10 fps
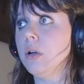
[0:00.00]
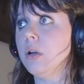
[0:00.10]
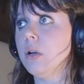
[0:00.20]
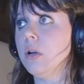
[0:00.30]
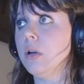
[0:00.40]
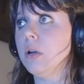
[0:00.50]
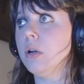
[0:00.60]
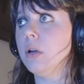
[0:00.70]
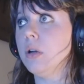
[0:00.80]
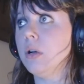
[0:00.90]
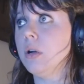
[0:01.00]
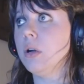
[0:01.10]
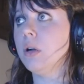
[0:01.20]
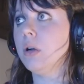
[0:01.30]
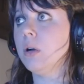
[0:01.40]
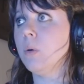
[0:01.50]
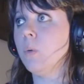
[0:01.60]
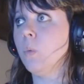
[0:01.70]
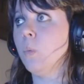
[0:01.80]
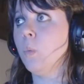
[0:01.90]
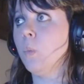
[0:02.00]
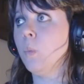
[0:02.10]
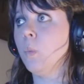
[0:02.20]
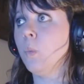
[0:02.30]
No one is speaking in this clip.